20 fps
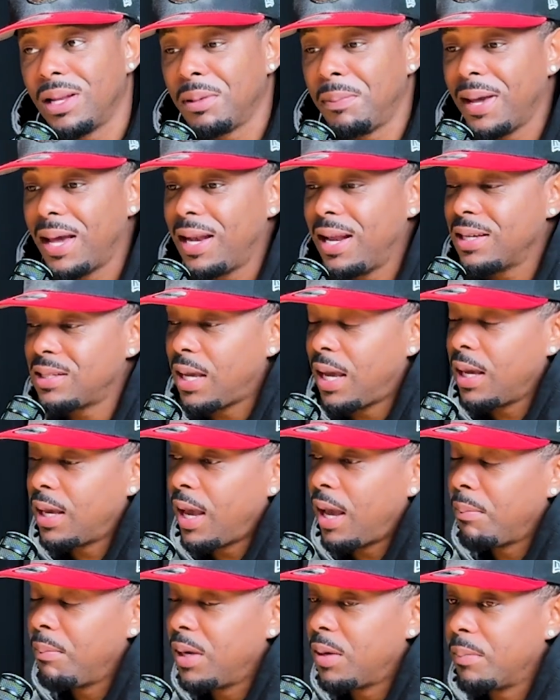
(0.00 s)
Badass,
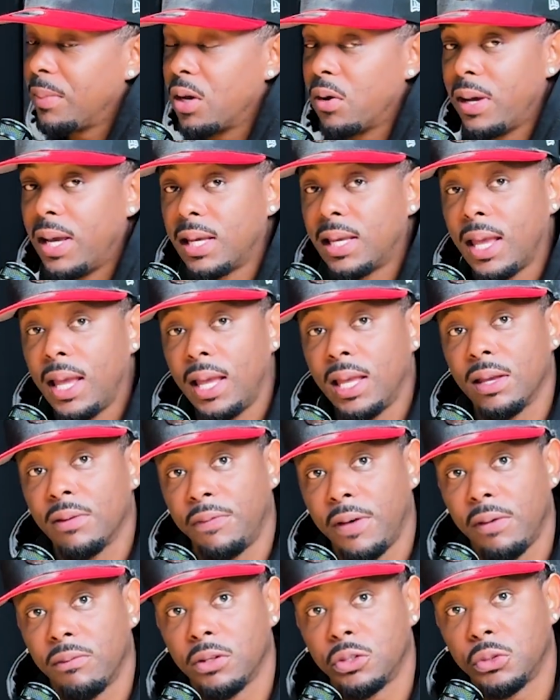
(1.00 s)
a.k.a. Meek Mel, a.k.a. your
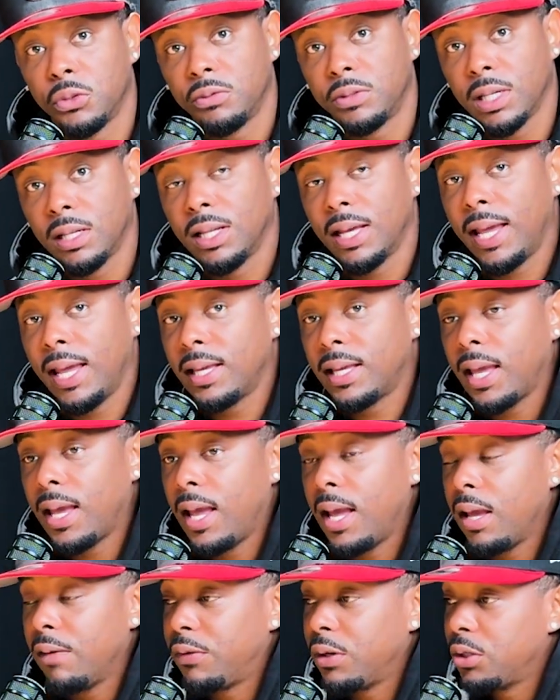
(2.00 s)
favorite truth teller,
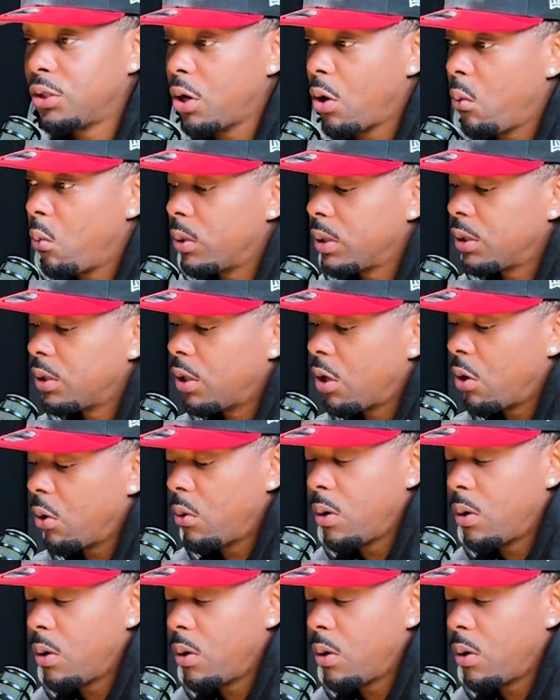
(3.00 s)
a.k.a. if you don't want to know,